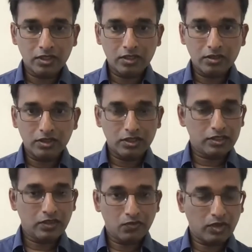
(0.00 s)
This is
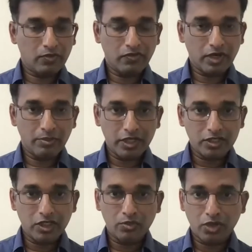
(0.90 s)
an
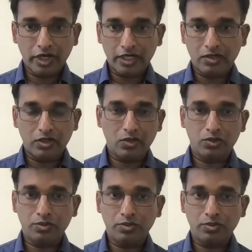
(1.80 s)
amazing product that was
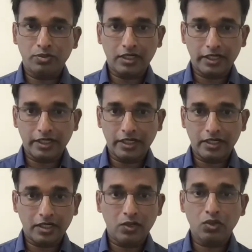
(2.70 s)
built at LinkedIn
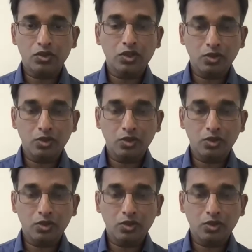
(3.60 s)
and was